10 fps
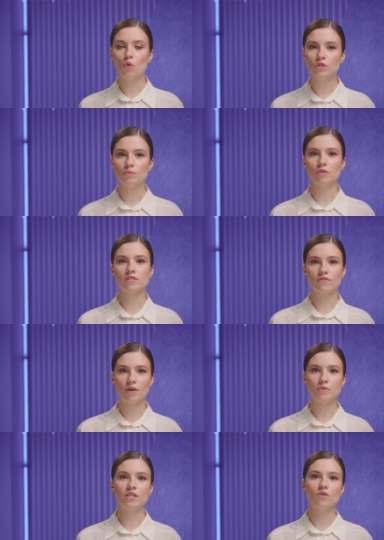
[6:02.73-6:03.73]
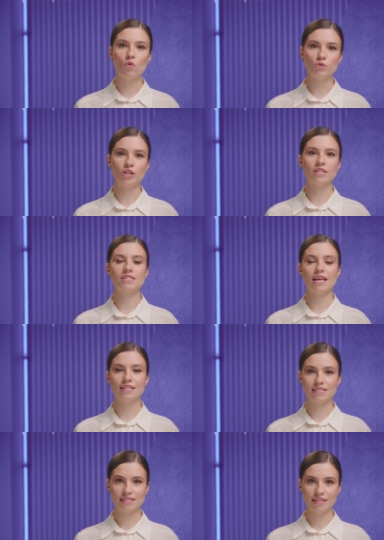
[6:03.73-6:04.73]
portable scripted objects
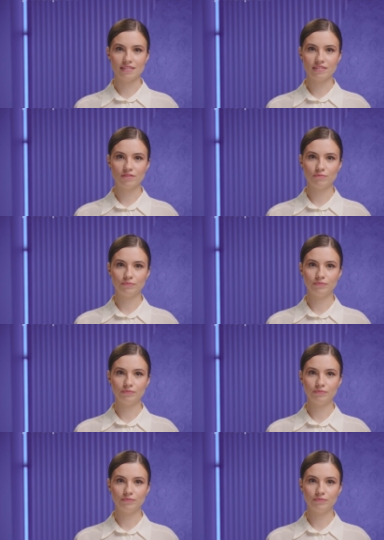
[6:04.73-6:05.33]
and scenes.